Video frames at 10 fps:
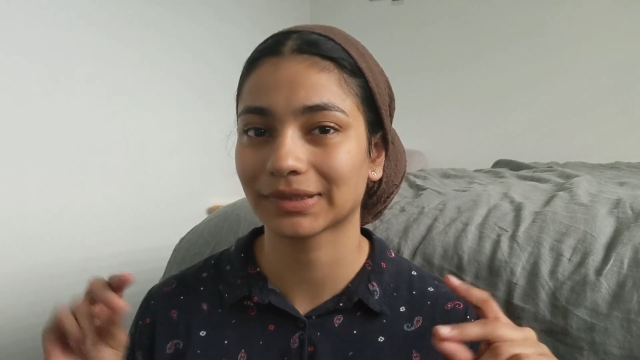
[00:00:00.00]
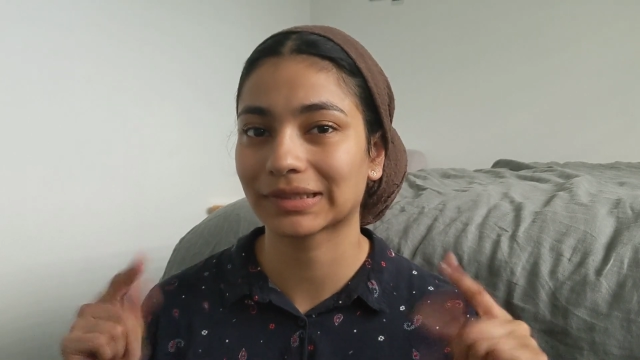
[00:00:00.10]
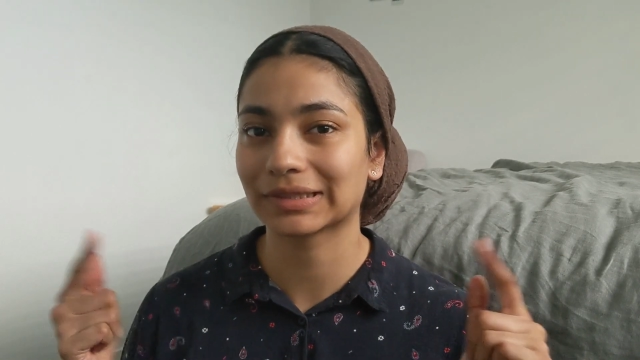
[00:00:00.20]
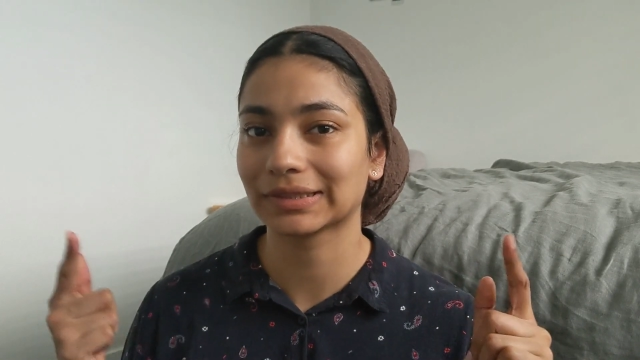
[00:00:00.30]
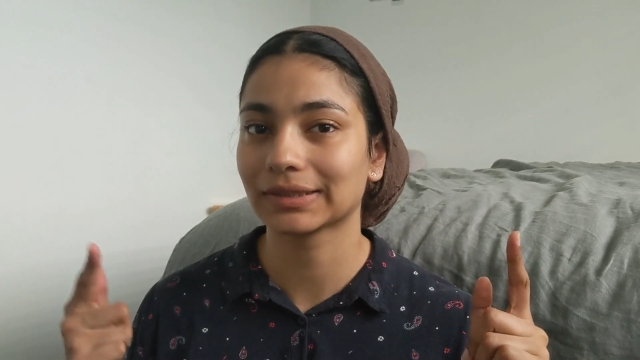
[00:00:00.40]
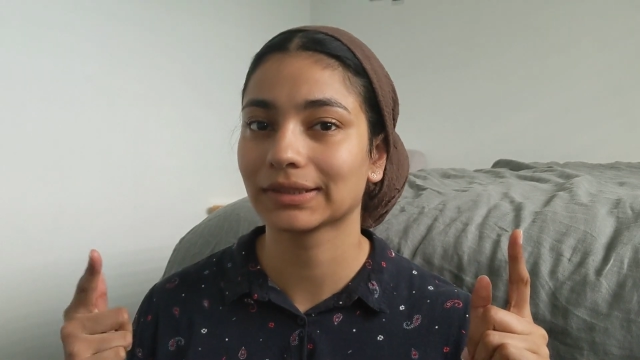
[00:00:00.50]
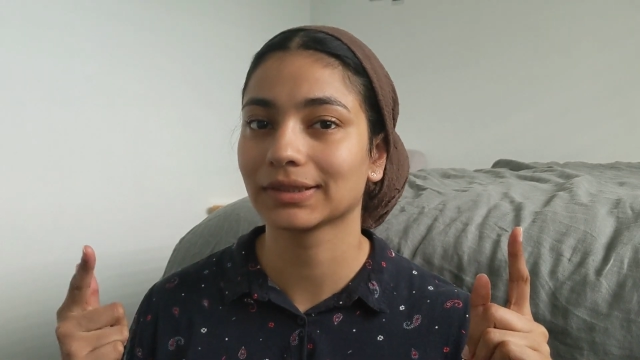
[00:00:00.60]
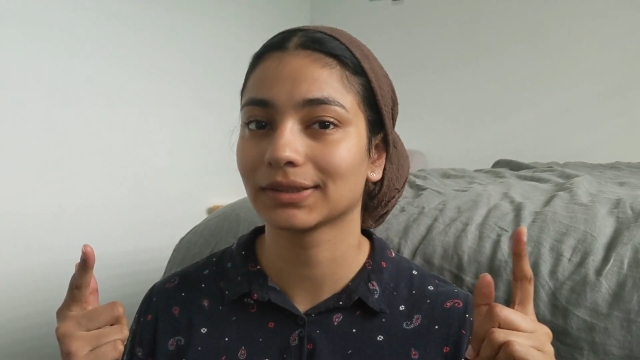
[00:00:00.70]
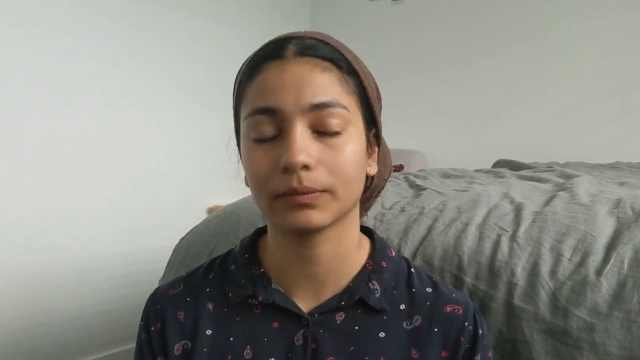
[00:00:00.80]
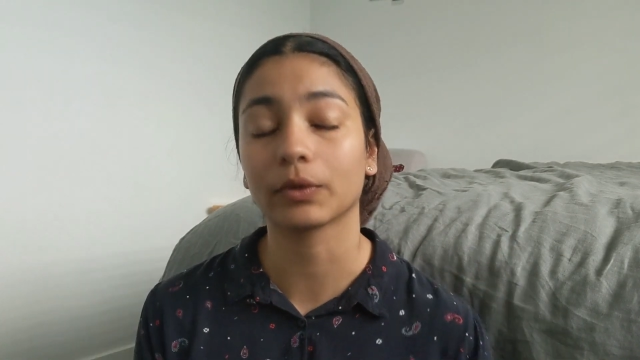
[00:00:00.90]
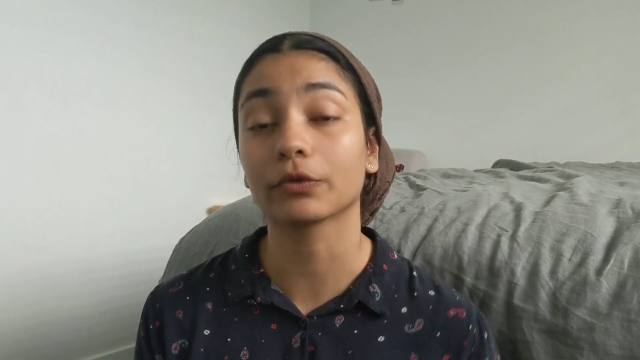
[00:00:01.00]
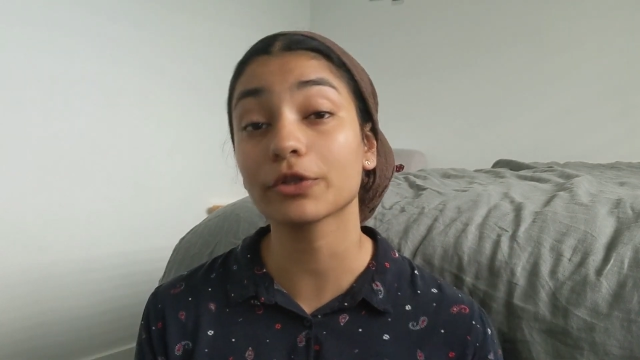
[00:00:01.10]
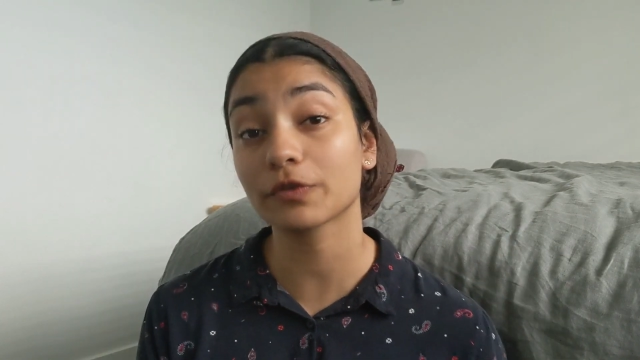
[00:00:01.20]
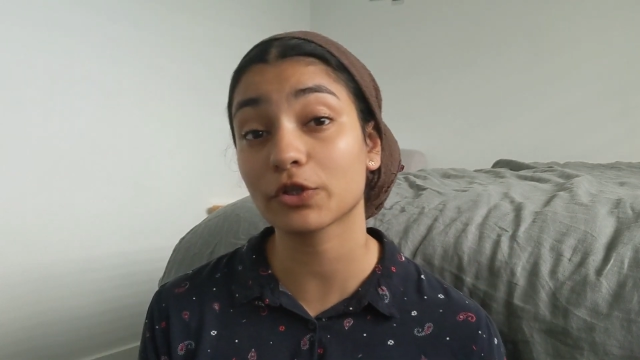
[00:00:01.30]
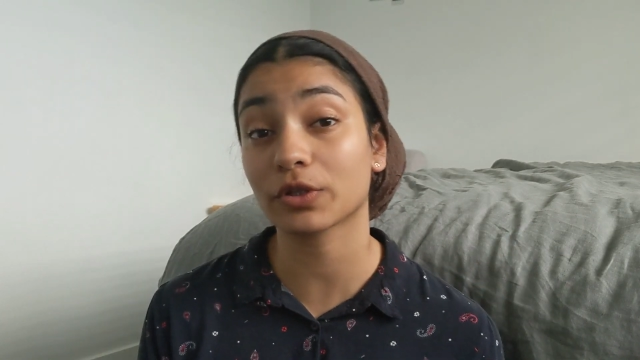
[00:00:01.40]
The
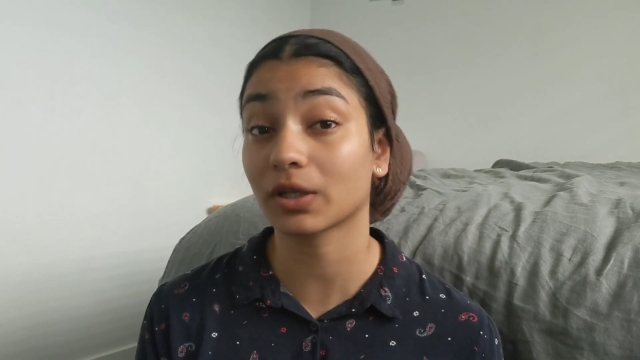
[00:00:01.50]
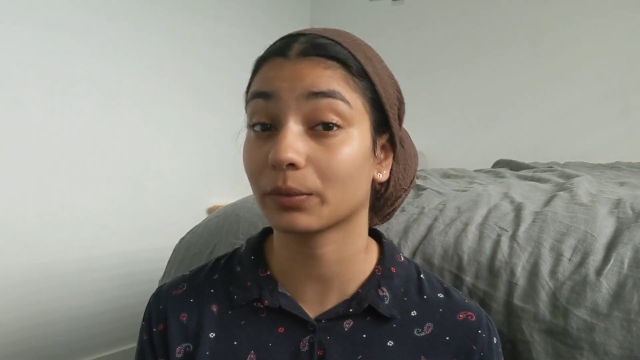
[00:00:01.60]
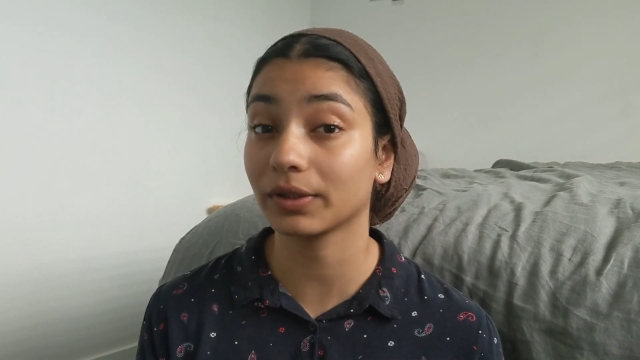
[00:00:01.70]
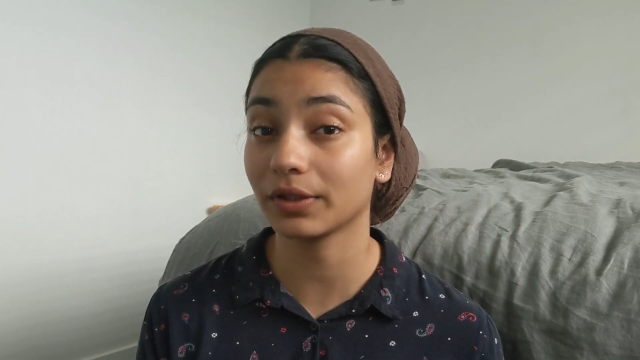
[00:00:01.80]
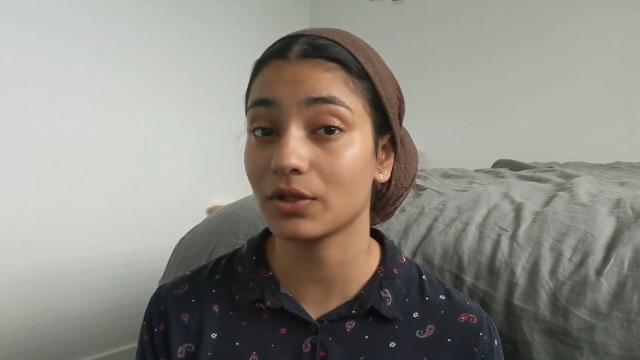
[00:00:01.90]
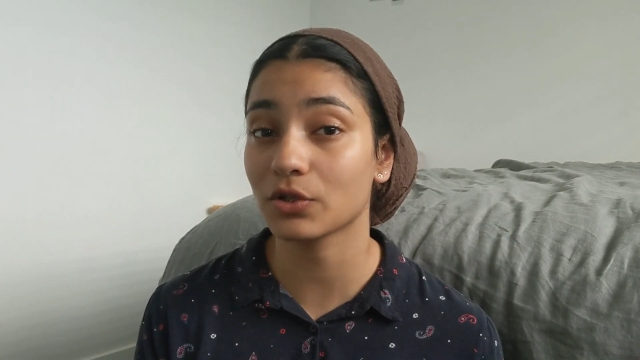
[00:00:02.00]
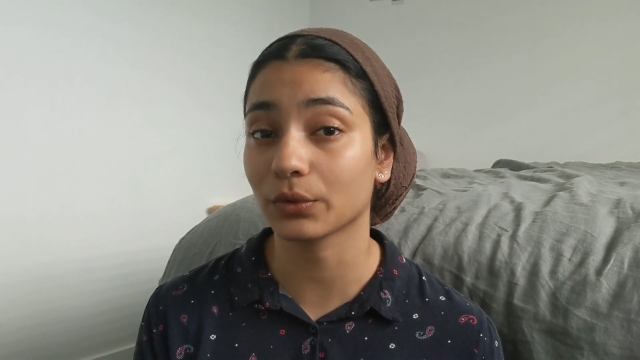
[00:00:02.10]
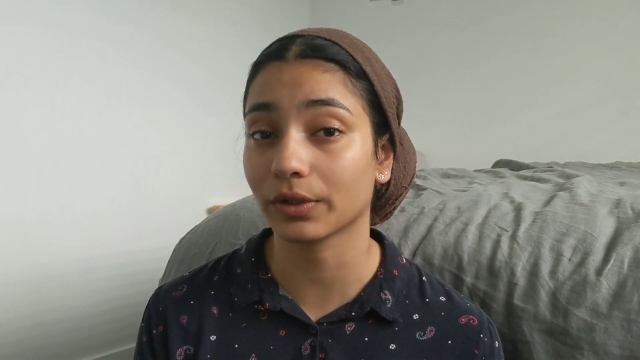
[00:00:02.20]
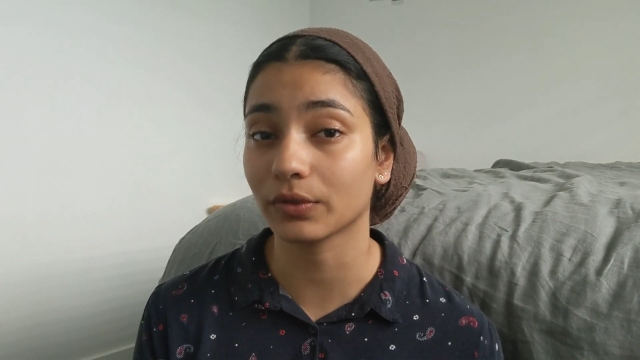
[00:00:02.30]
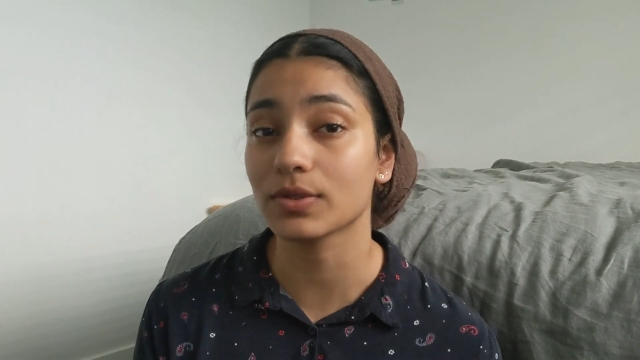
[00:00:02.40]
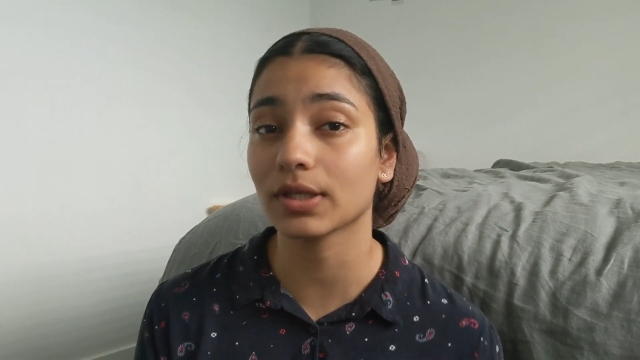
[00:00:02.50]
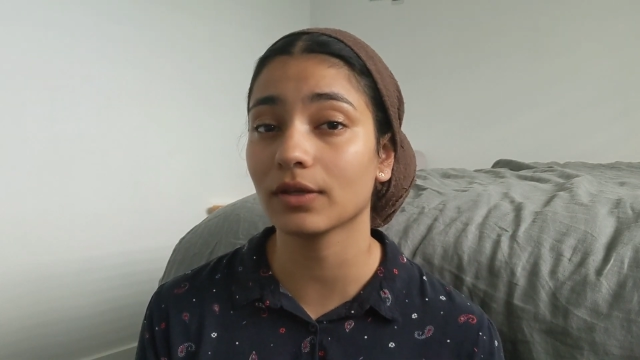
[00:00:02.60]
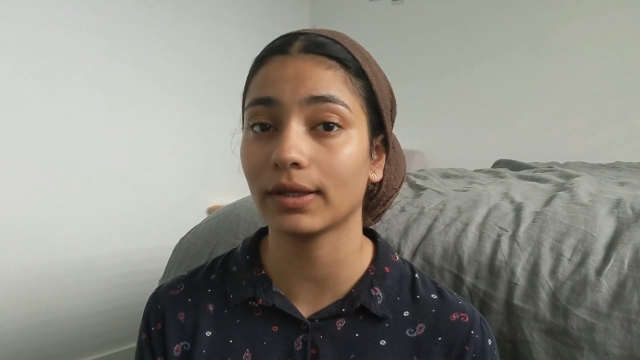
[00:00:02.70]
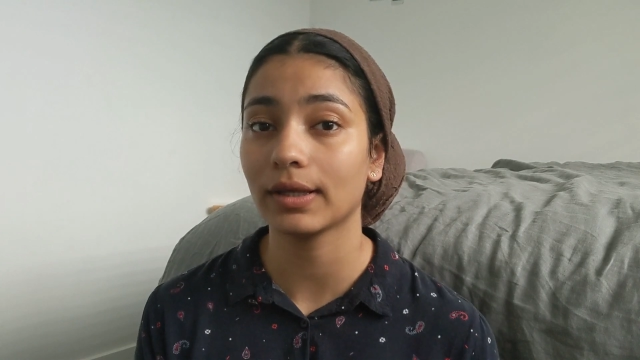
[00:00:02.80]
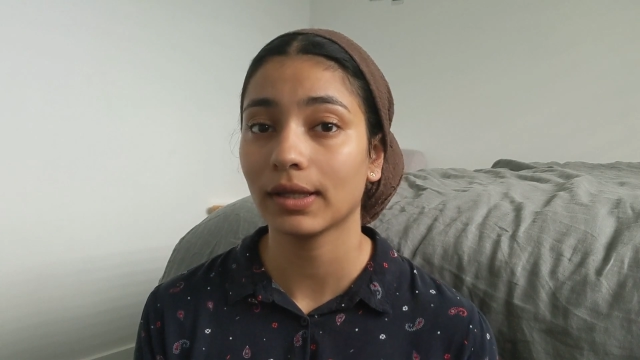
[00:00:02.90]
first feature that I really enjoy
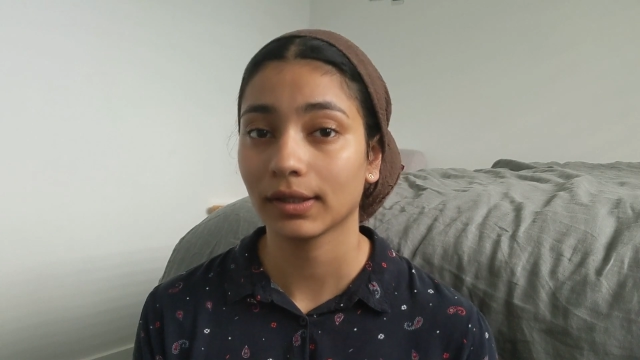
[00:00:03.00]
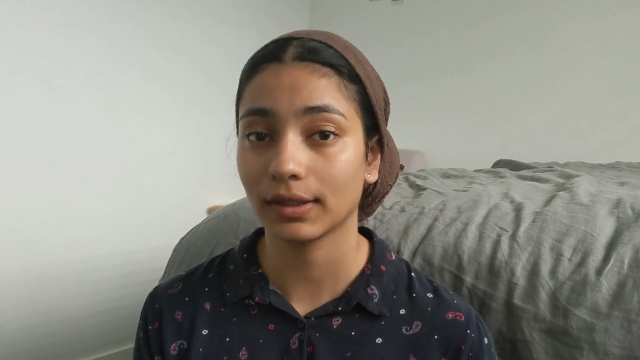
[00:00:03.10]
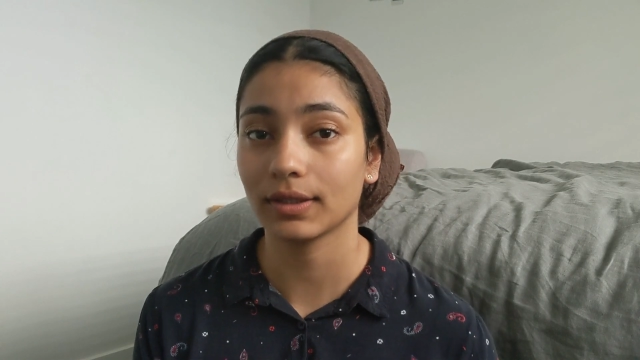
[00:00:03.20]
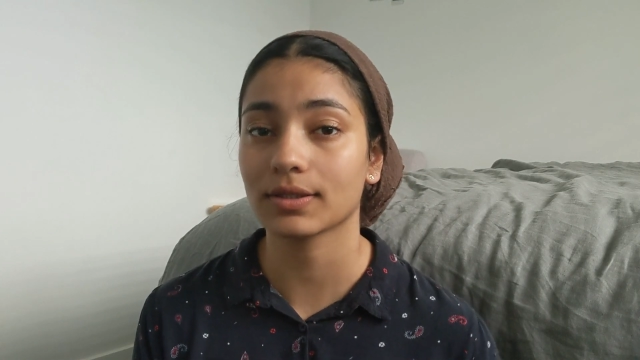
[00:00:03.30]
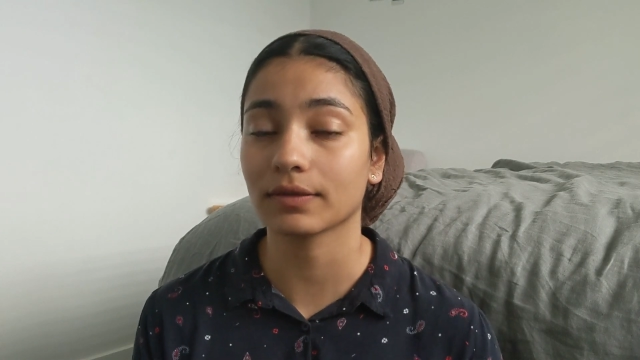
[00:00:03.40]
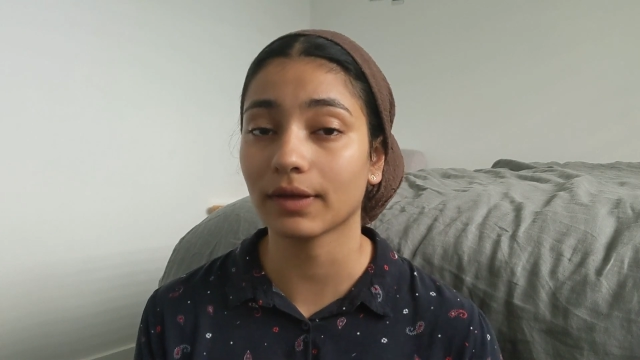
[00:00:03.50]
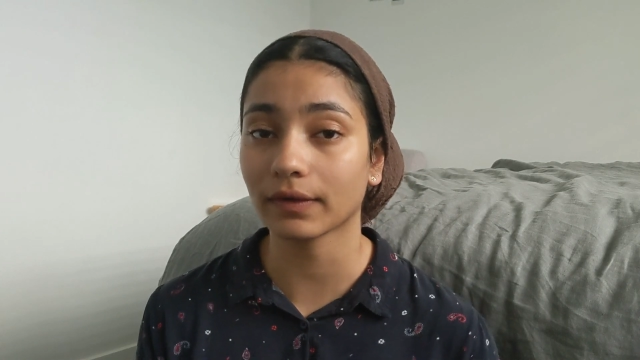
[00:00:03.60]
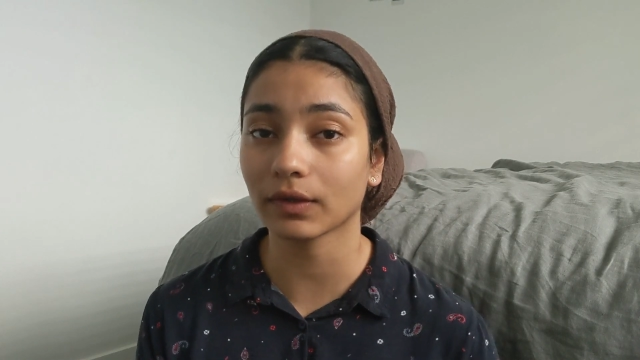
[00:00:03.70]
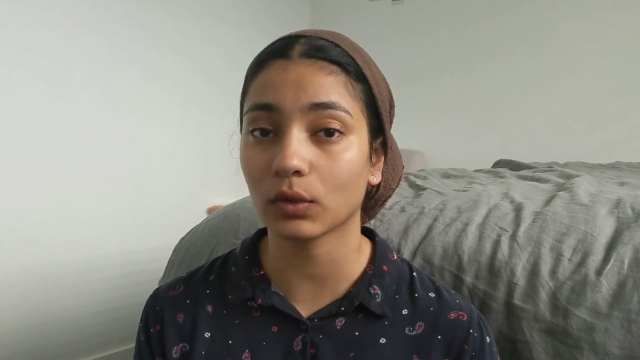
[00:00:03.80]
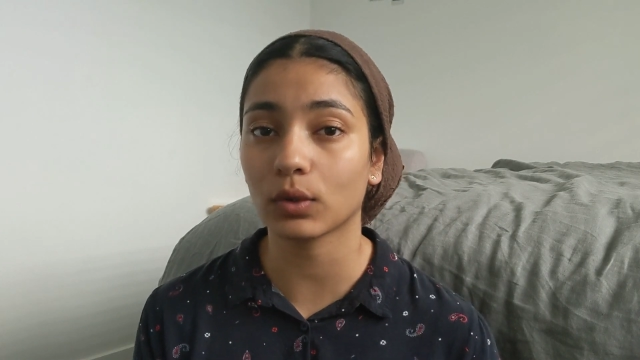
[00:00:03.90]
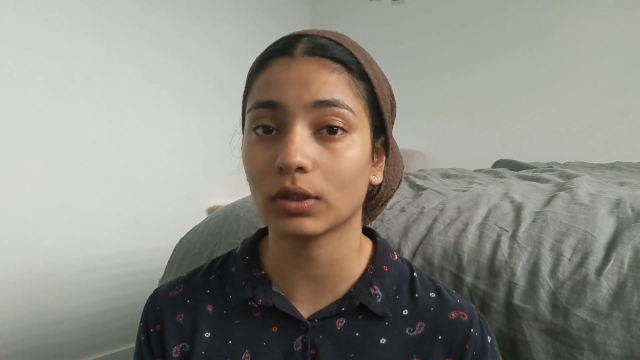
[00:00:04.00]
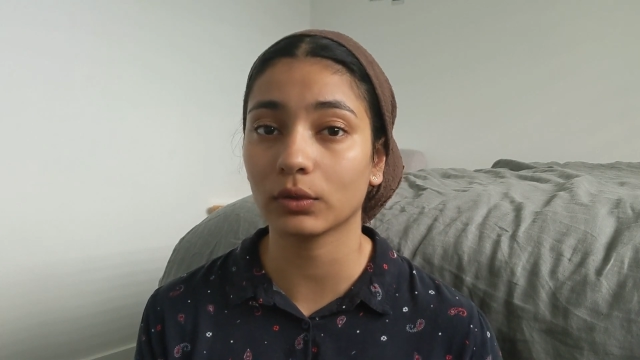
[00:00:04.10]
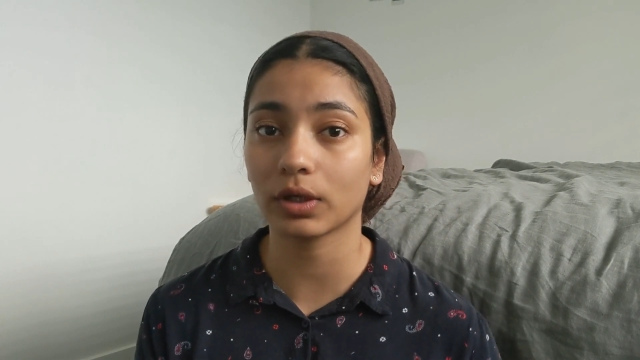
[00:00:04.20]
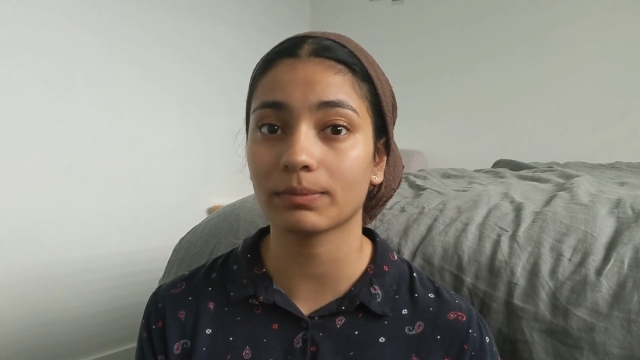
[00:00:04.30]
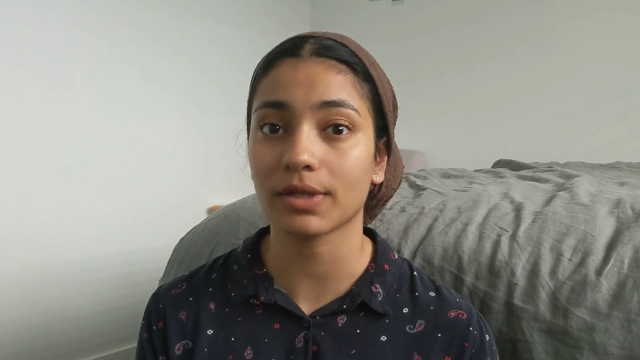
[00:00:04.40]
using is the fact that you can look up